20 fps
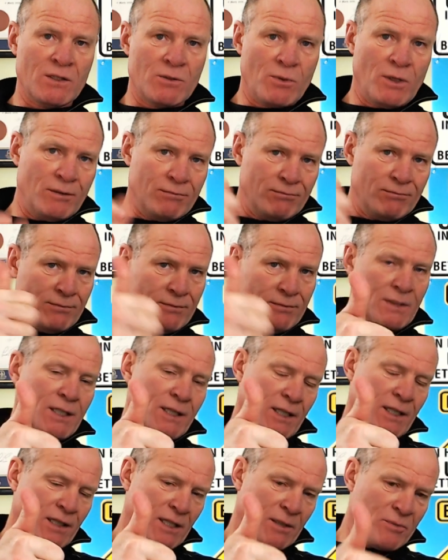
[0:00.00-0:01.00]
well. Hit
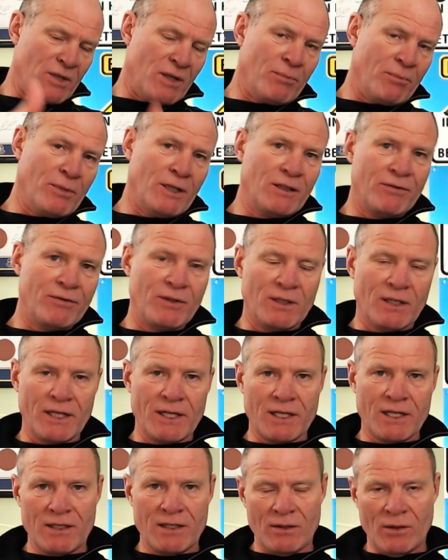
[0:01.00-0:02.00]
the thumbs up button if you
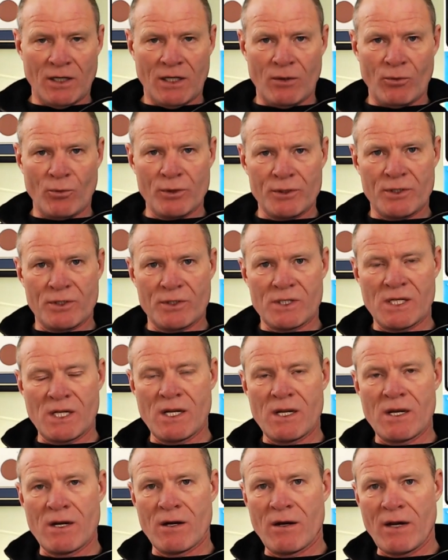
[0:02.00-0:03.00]
like uh, what you
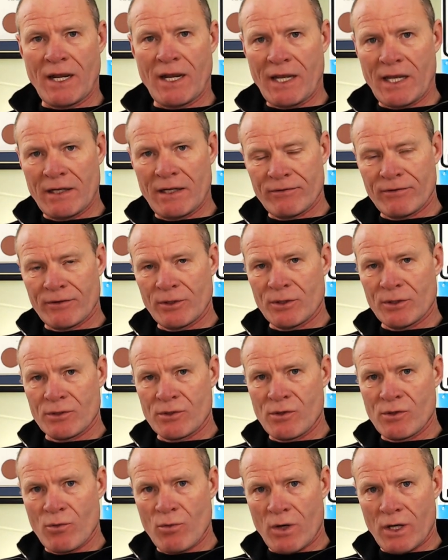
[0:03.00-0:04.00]
see here. And for those
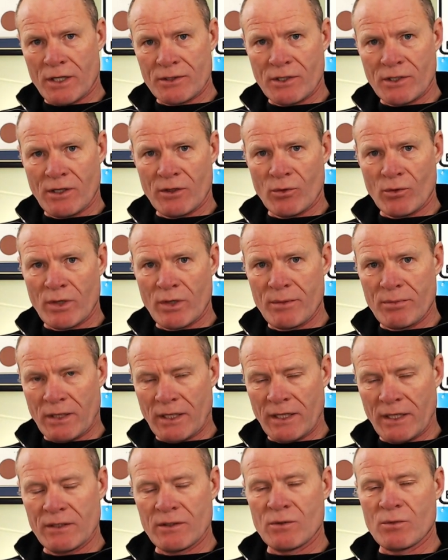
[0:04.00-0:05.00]
of you watching on the
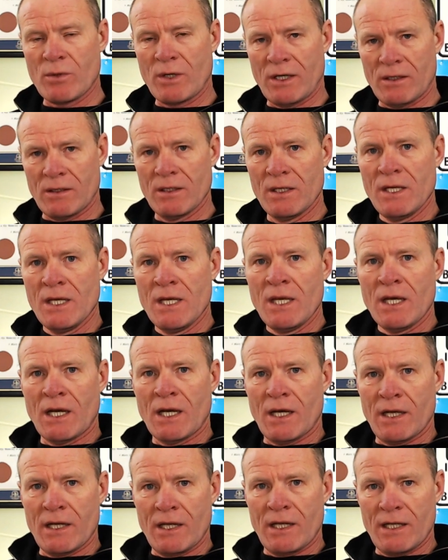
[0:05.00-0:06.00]
replay as well,
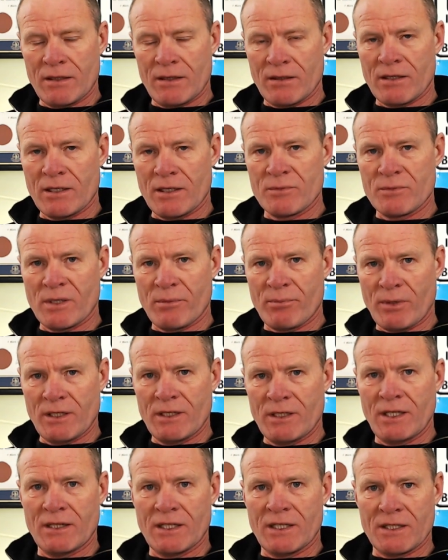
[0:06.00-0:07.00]
uh, hit the thumbs up
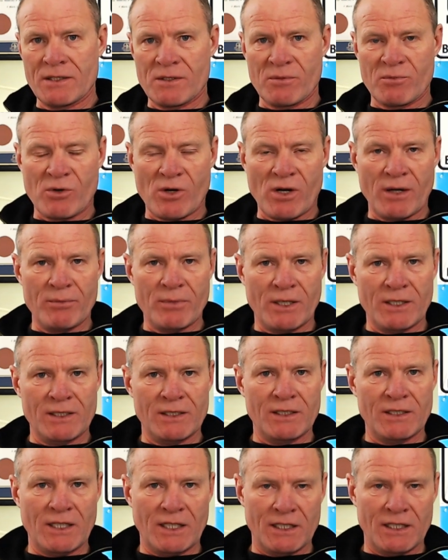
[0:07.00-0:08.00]
button, hit that subscribe
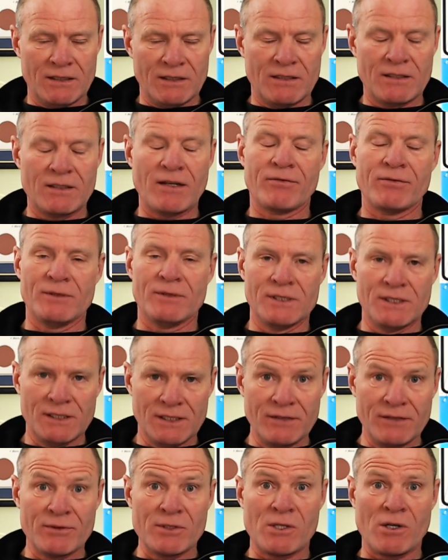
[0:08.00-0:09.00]
button, and definitely
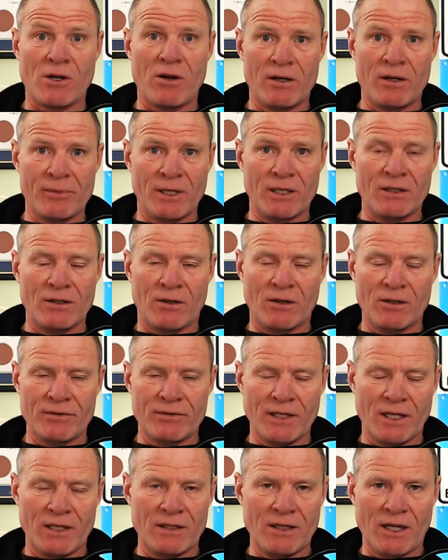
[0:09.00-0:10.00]
leave us a comment. All of
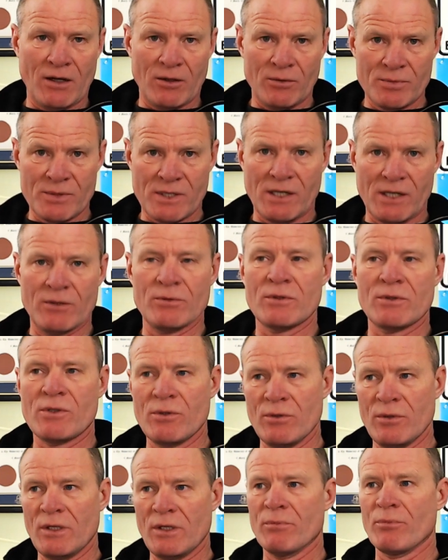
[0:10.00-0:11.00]
that helps out
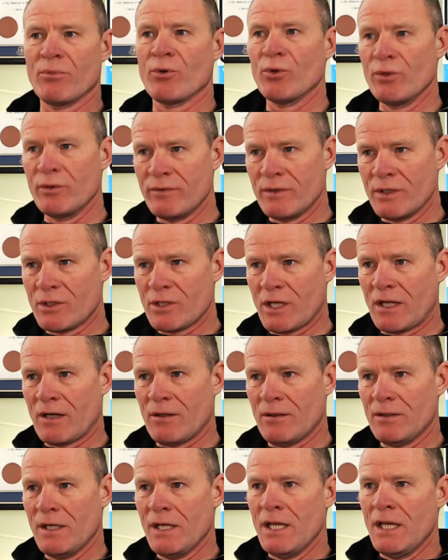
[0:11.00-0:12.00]
to improve the
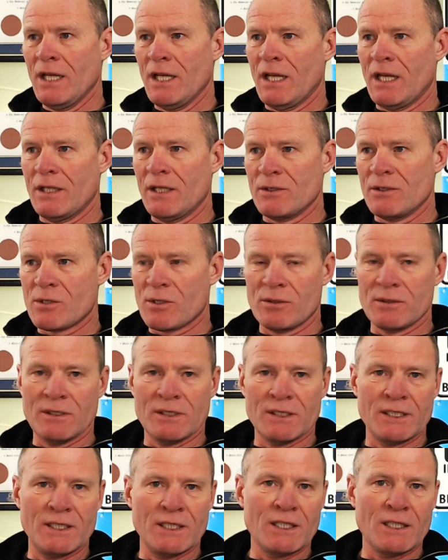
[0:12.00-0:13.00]
channel and
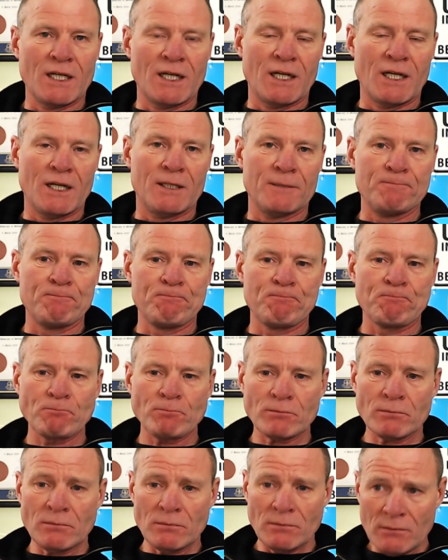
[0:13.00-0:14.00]
certainly uh,
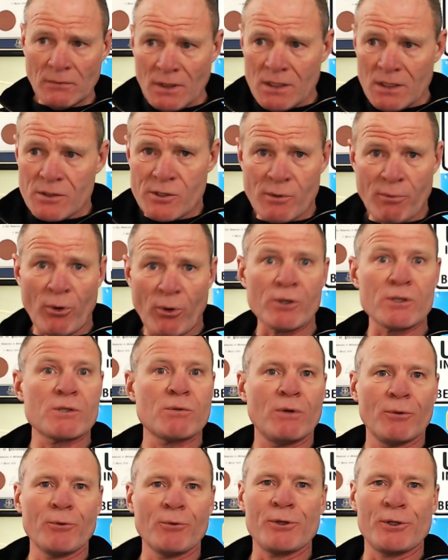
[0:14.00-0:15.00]
supports
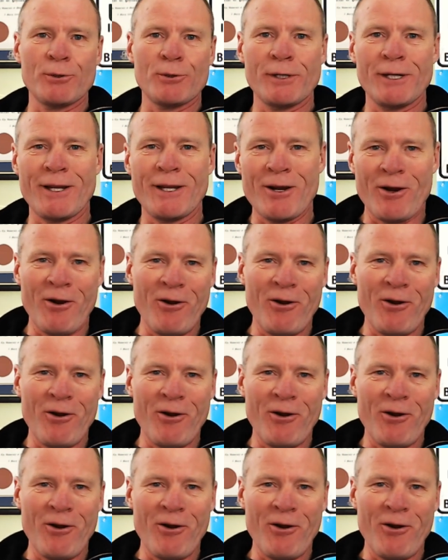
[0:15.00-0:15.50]
what we're doing here